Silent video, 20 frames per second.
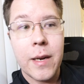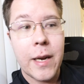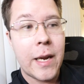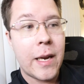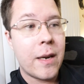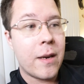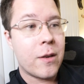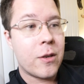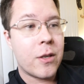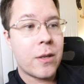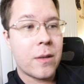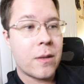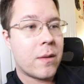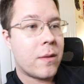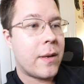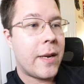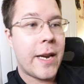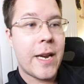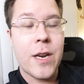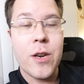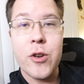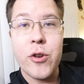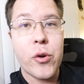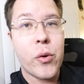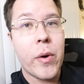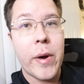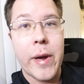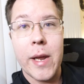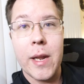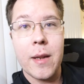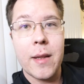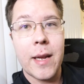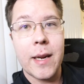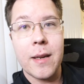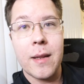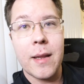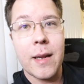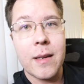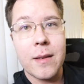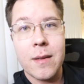and just enjoy it.
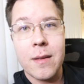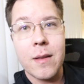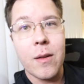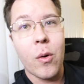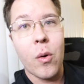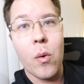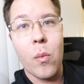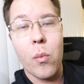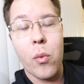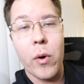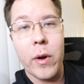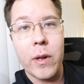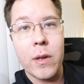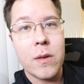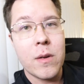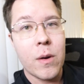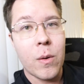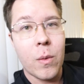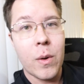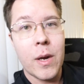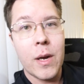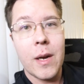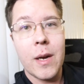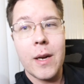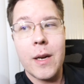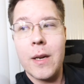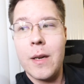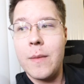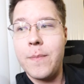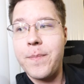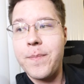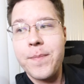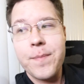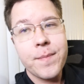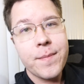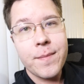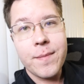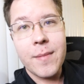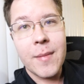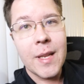That's the whole point. So
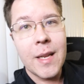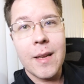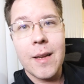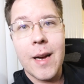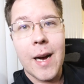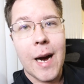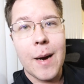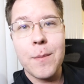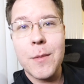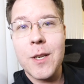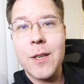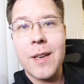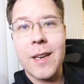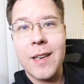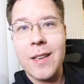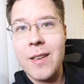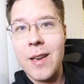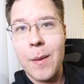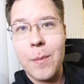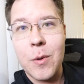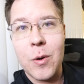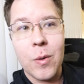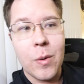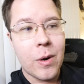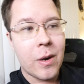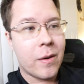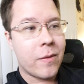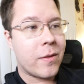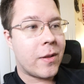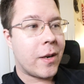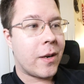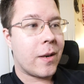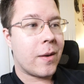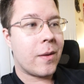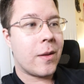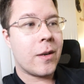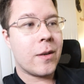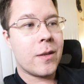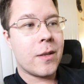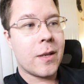I'm just gonna stop going off
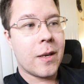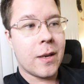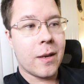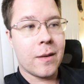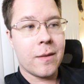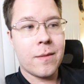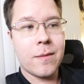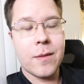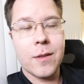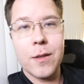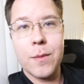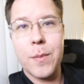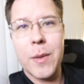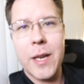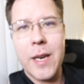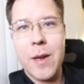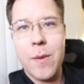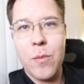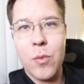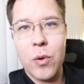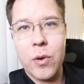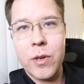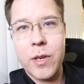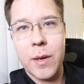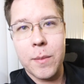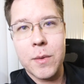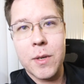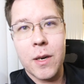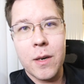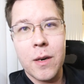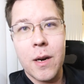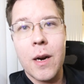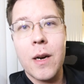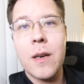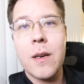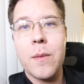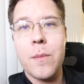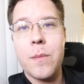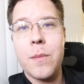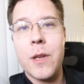there. There's plenty of more tips. I'm
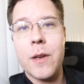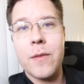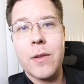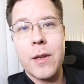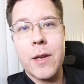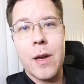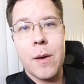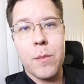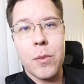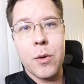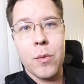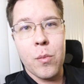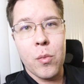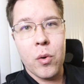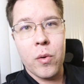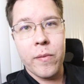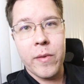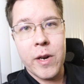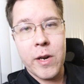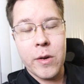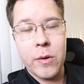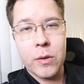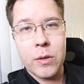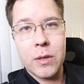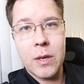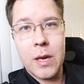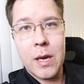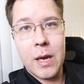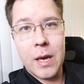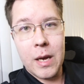gonna definitely upload more videos